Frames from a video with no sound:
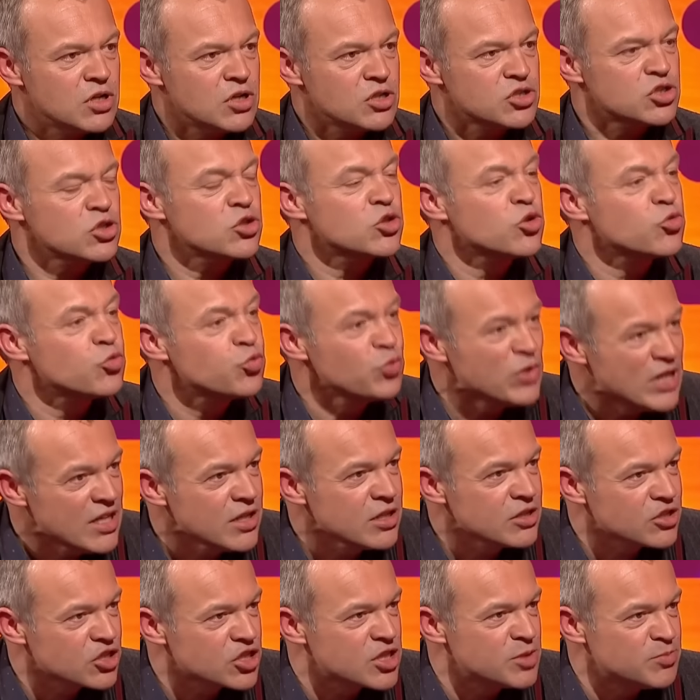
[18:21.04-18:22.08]
So the
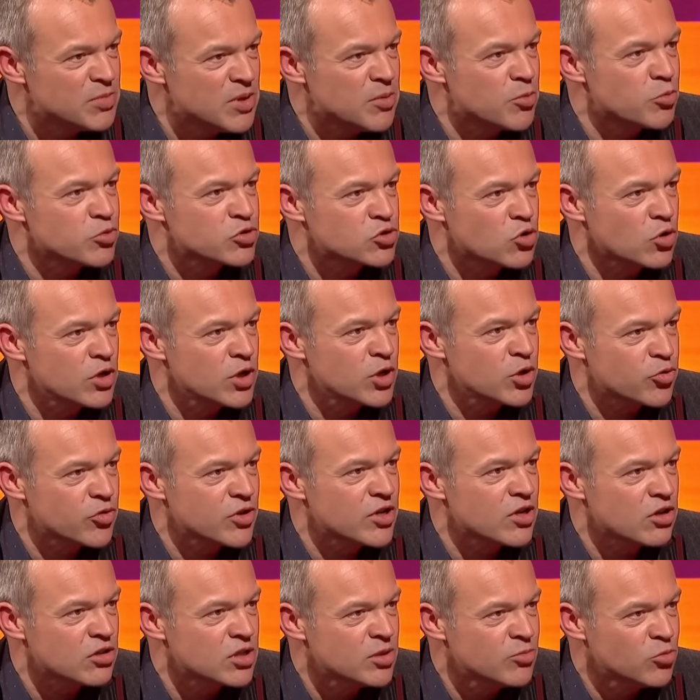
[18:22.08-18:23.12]
real Justin Bieber was calling you at 3
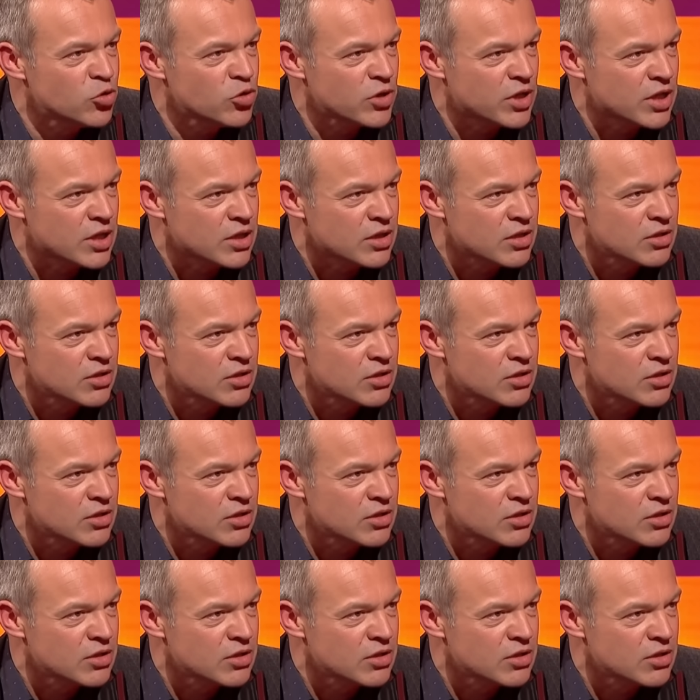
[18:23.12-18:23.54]
o'clock in the morning.